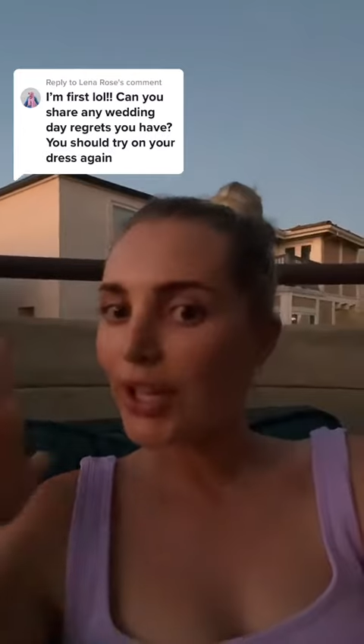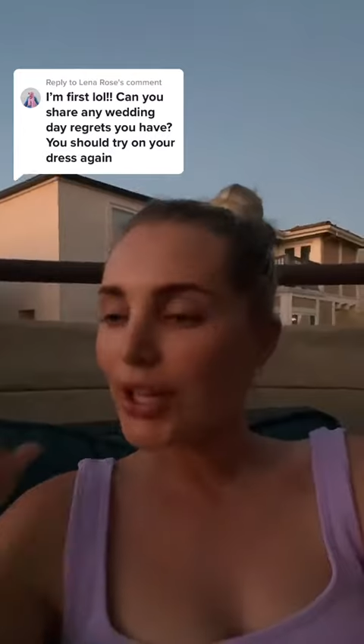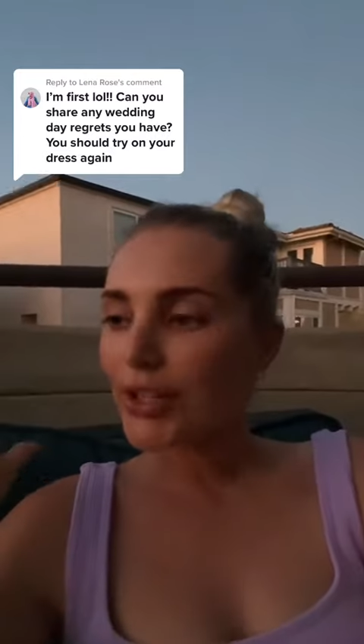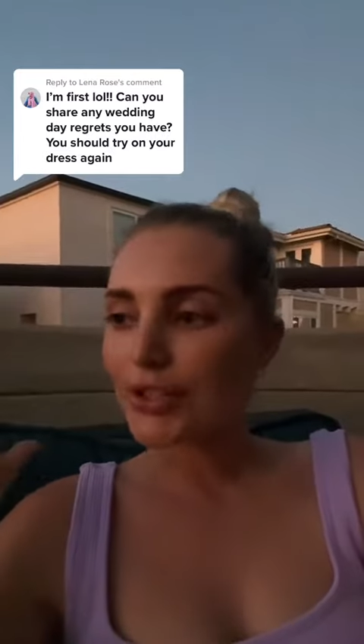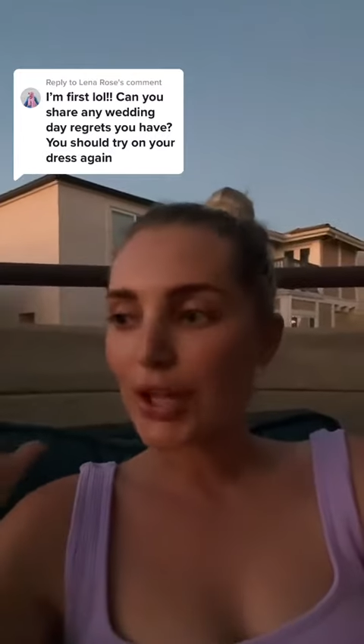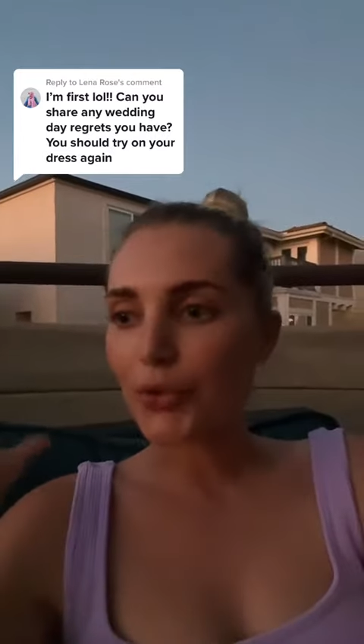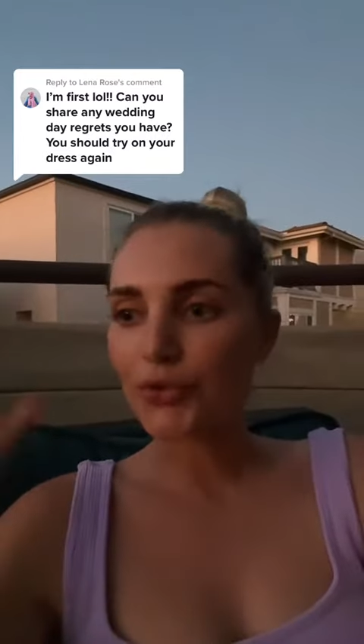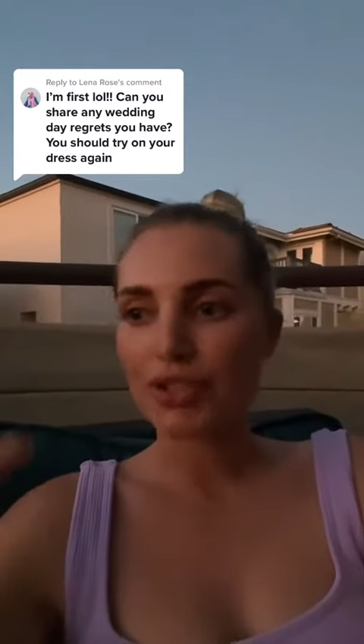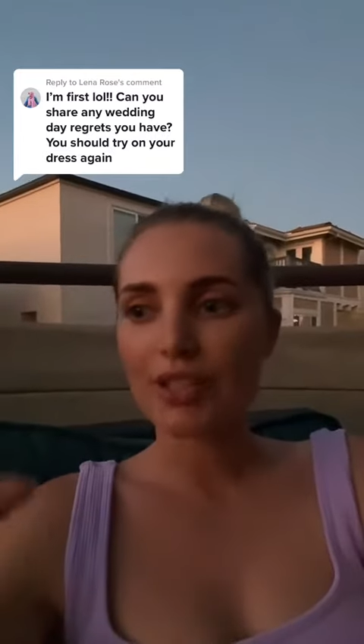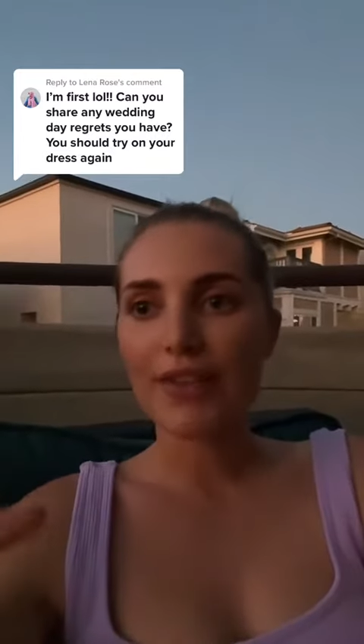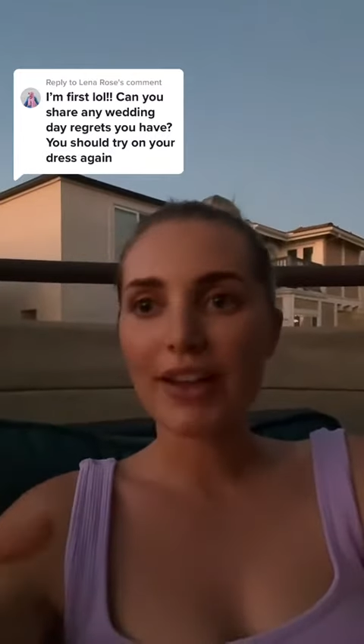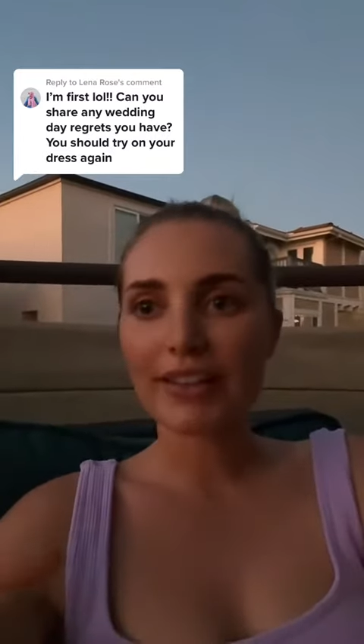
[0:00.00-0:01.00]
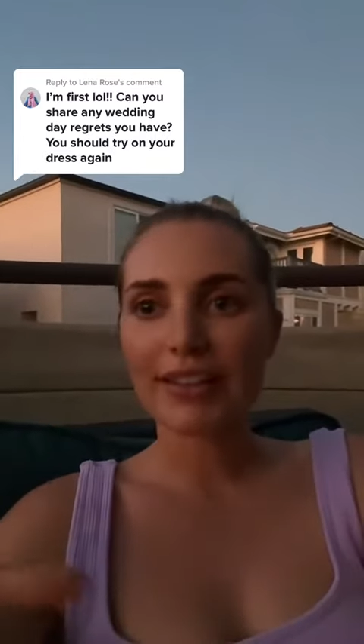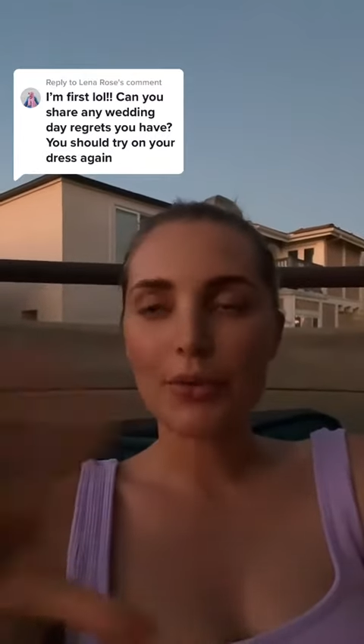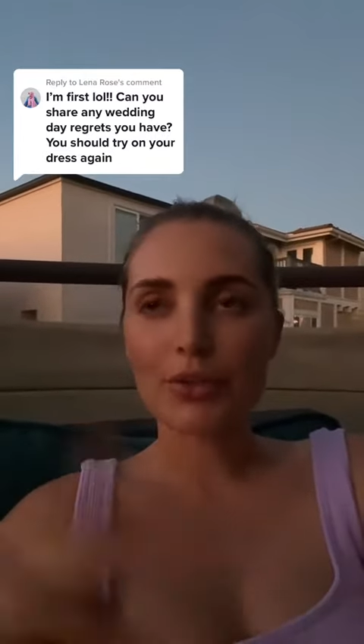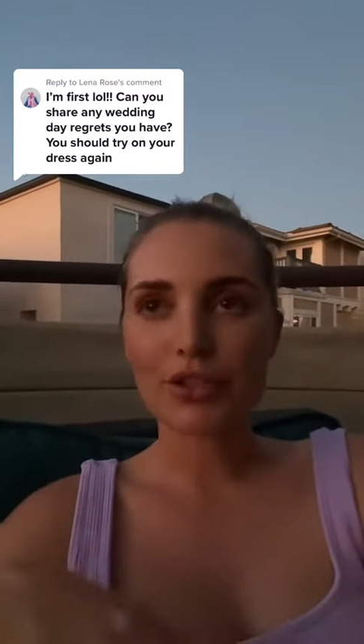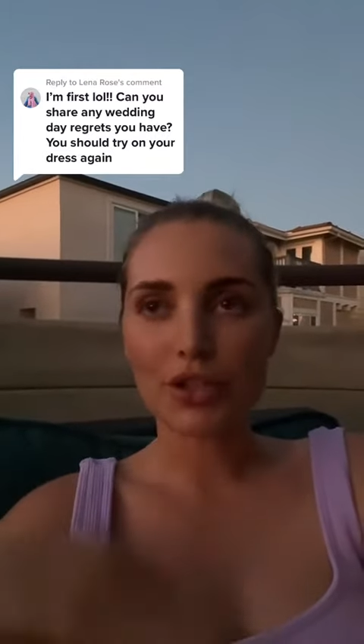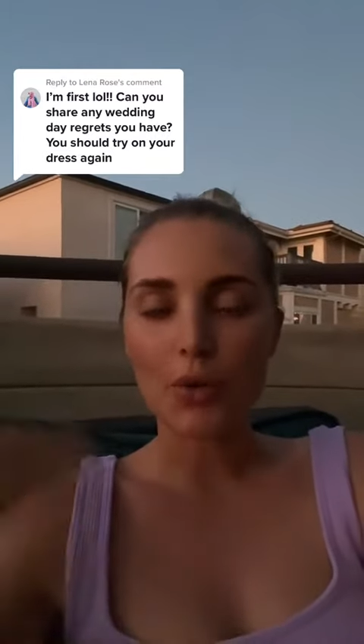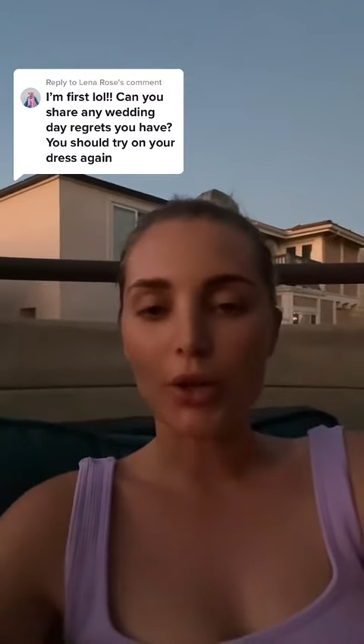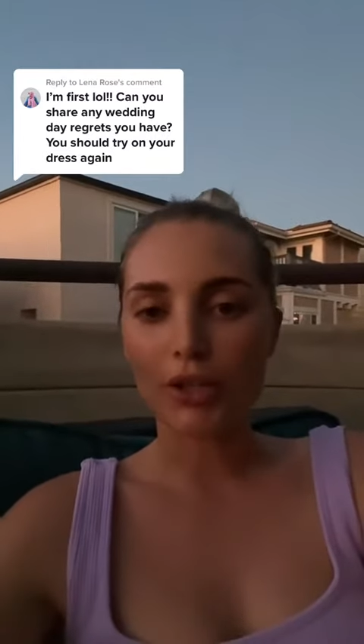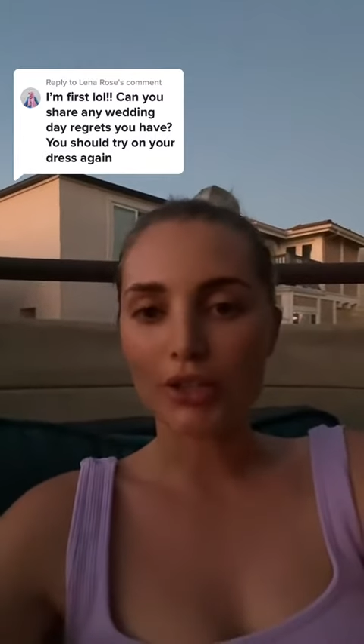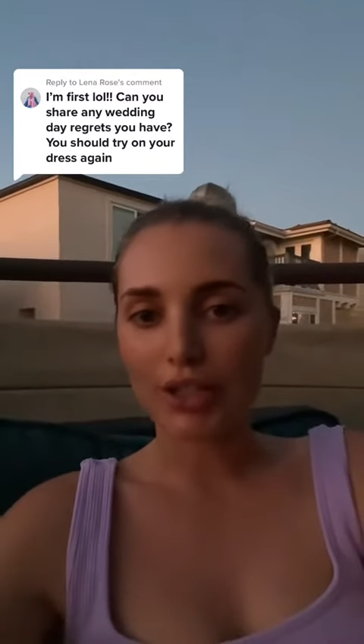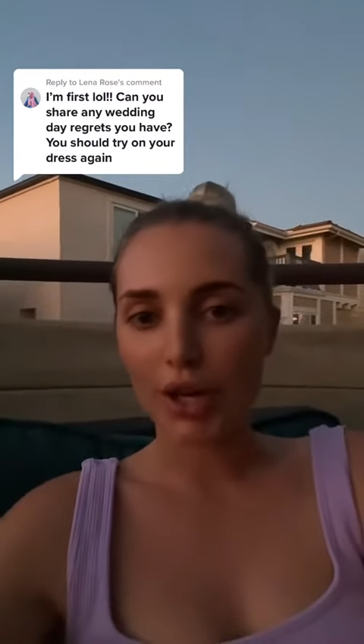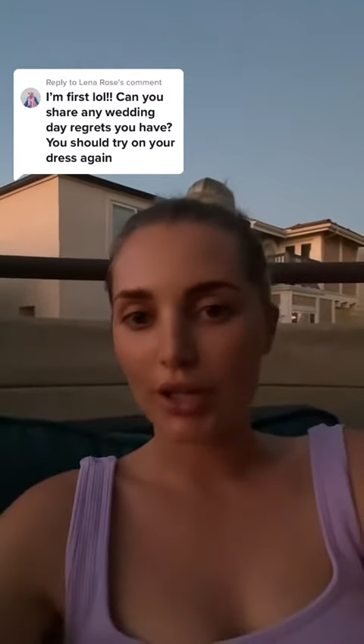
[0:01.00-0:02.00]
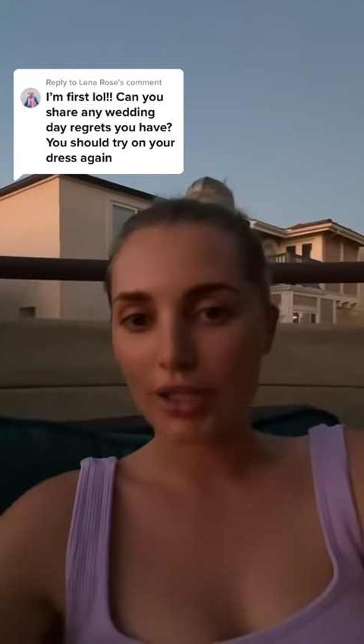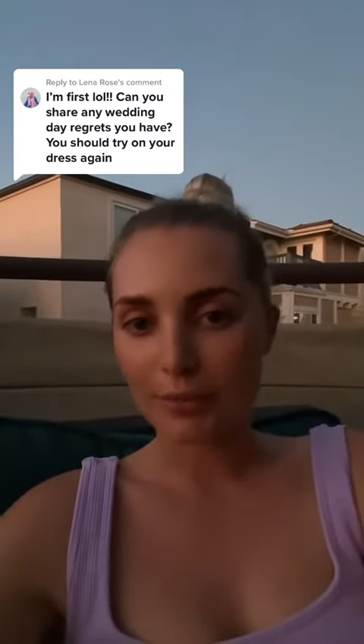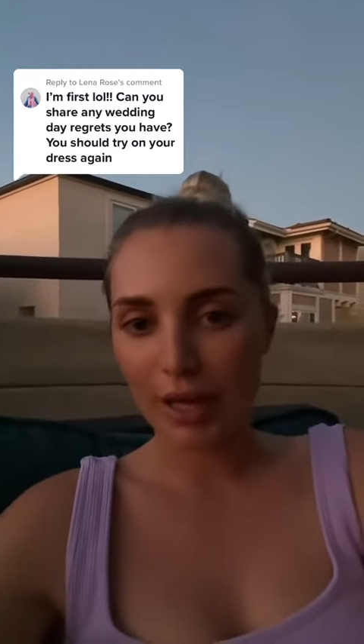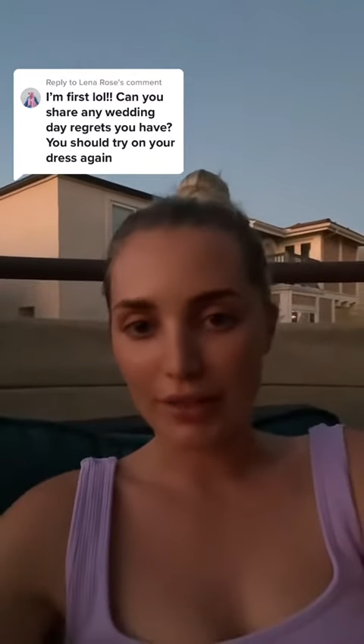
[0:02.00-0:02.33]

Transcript: So just the fact that that was so early on in my